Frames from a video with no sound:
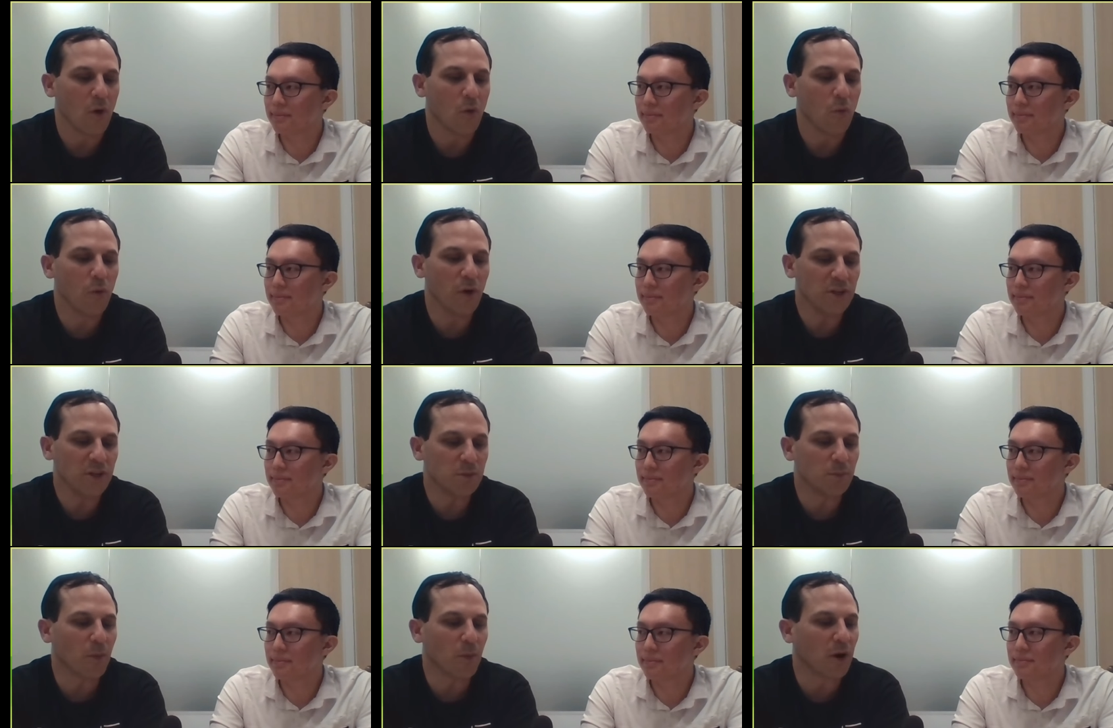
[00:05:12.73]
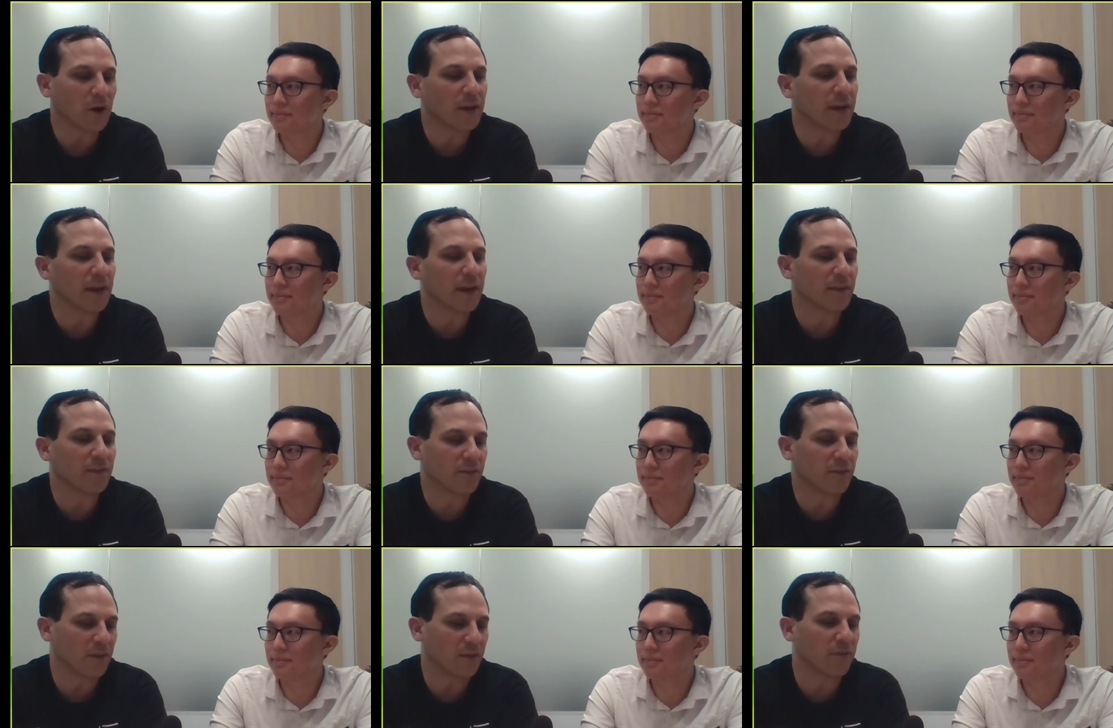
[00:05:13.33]
Speaker 1: which
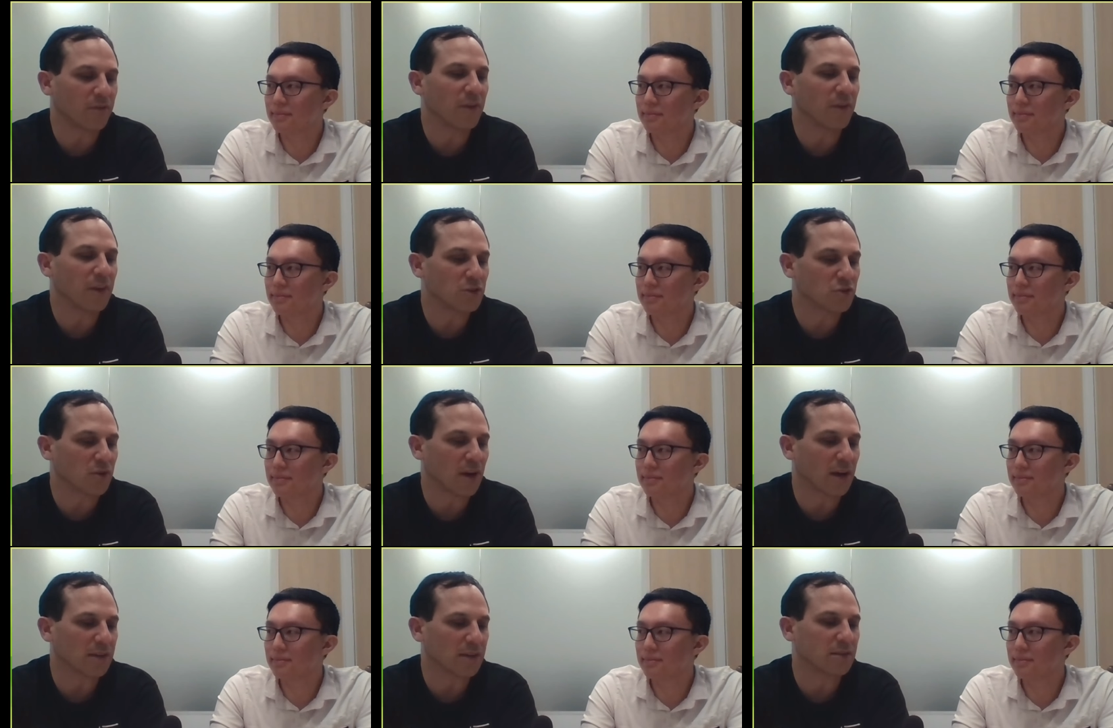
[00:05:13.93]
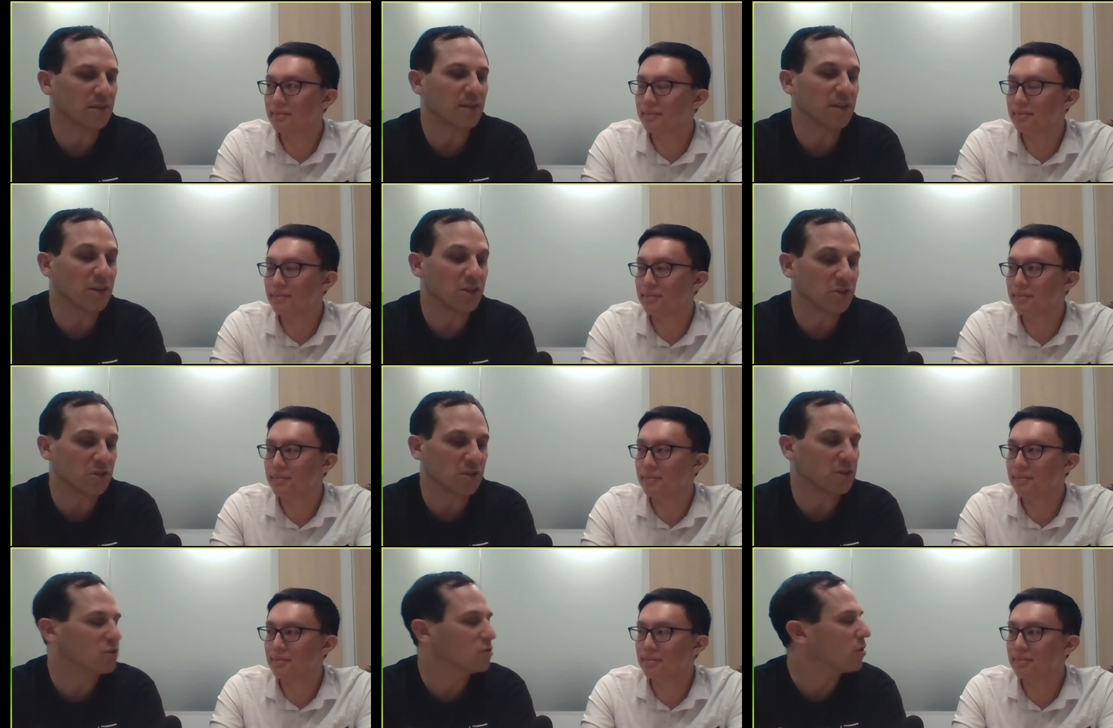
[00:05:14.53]
markets is FintruX
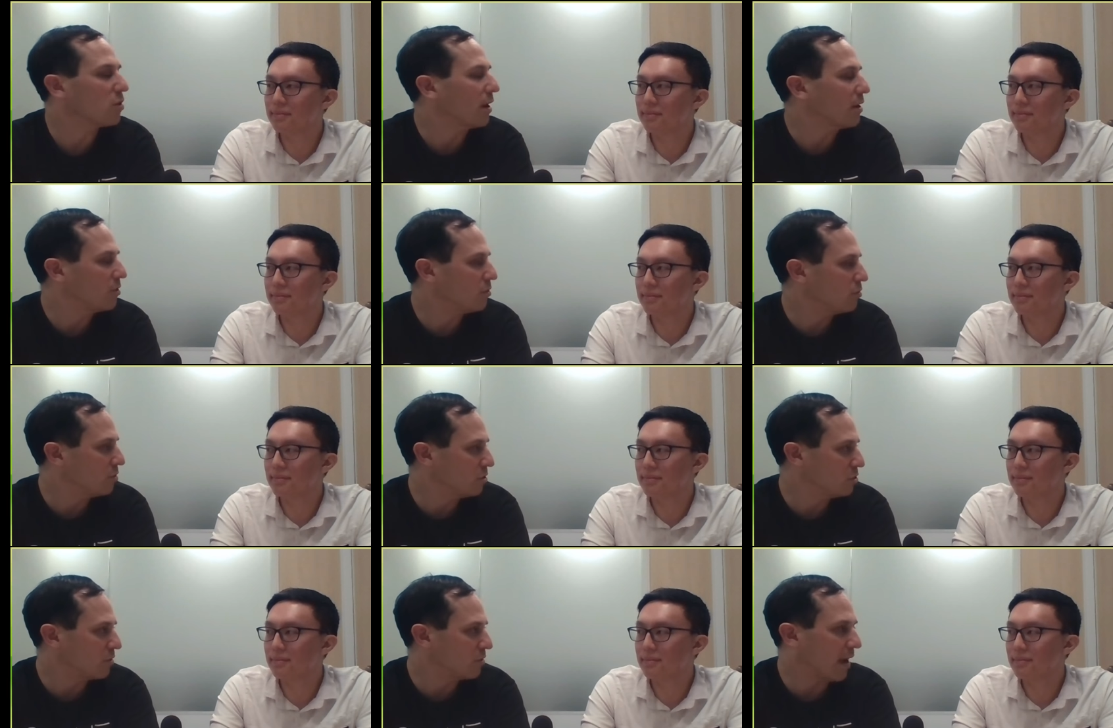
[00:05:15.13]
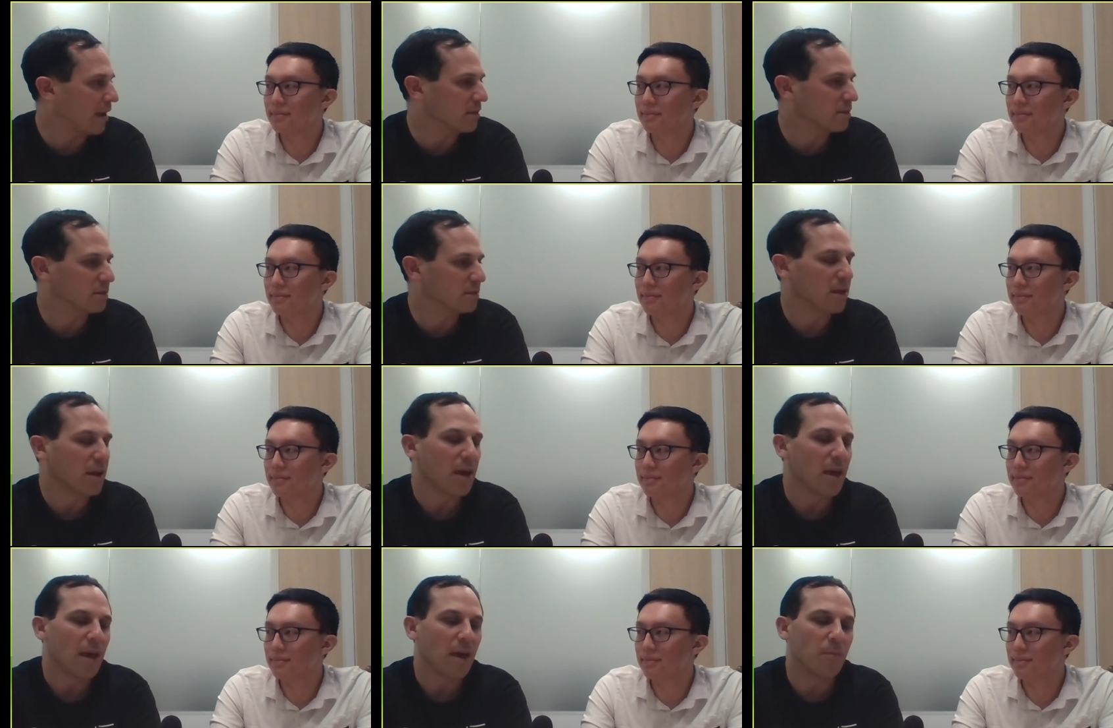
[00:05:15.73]
initially trying to address